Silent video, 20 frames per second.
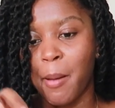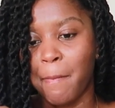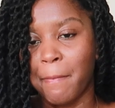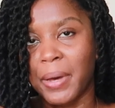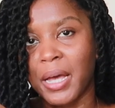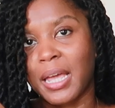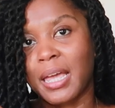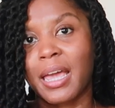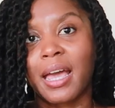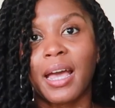
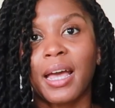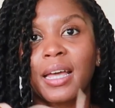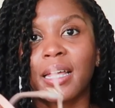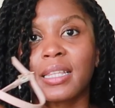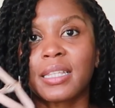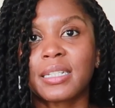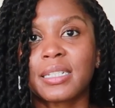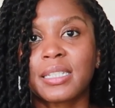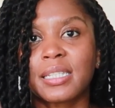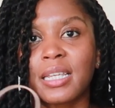But yeah,
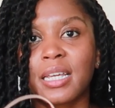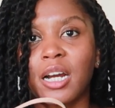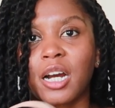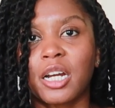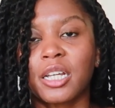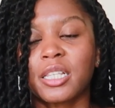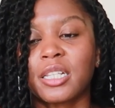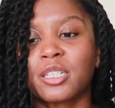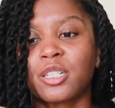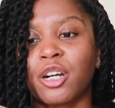
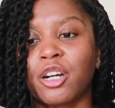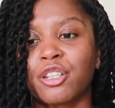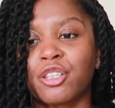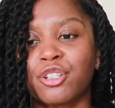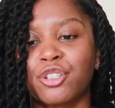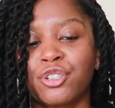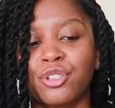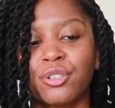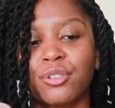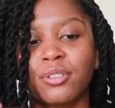these are
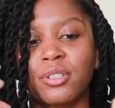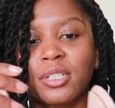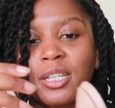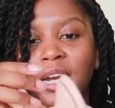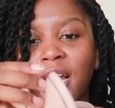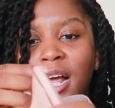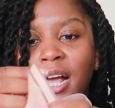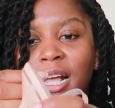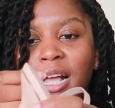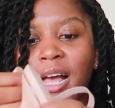the shoes
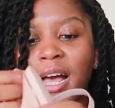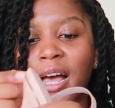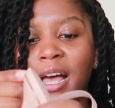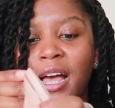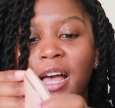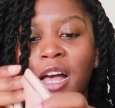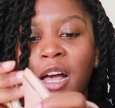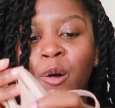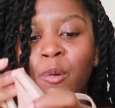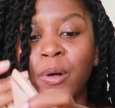that I
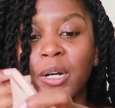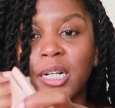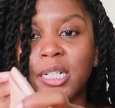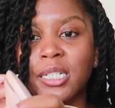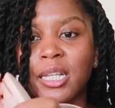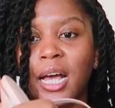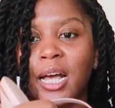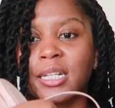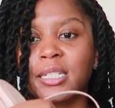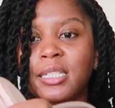got. I wear a
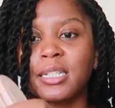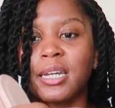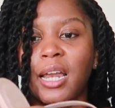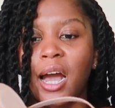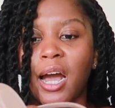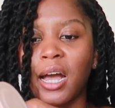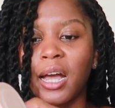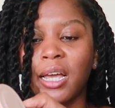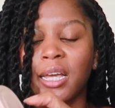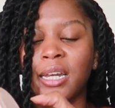size
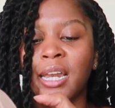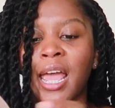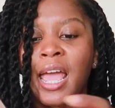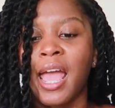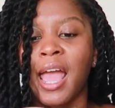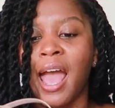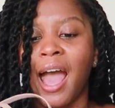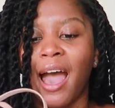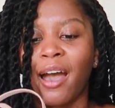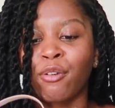9.
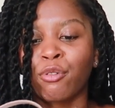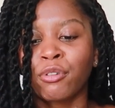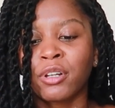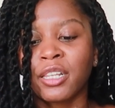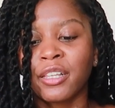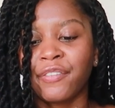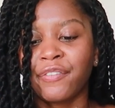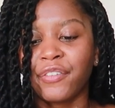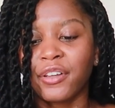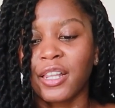I
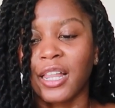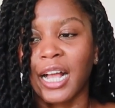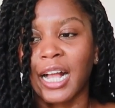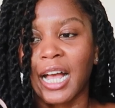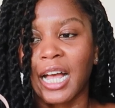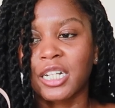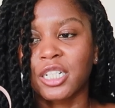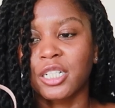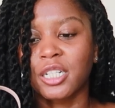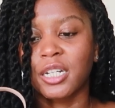really feel like
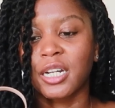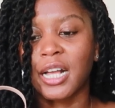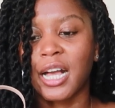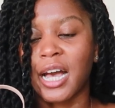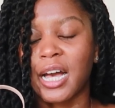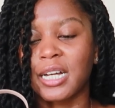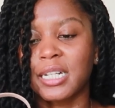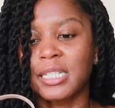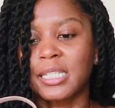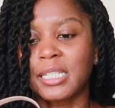I should have
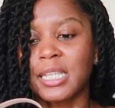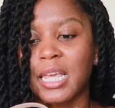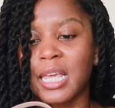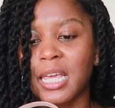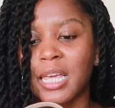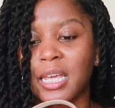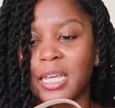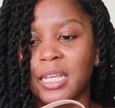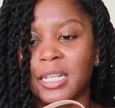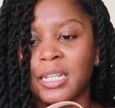got a
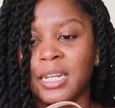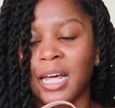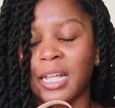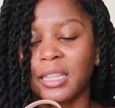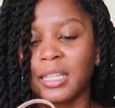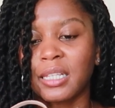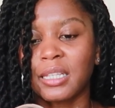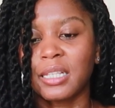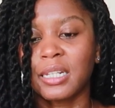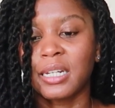10.
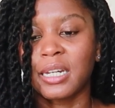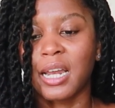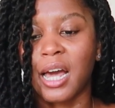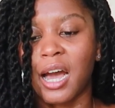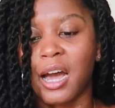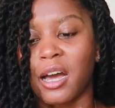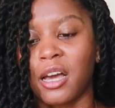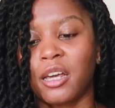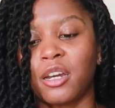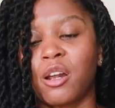Not that the
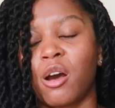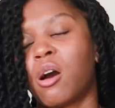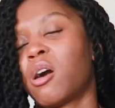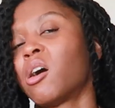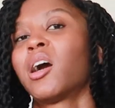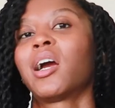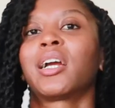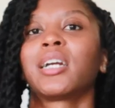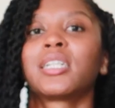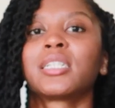9
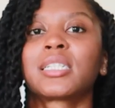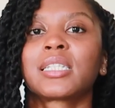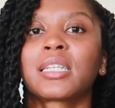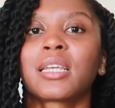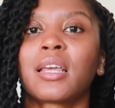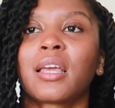aren't,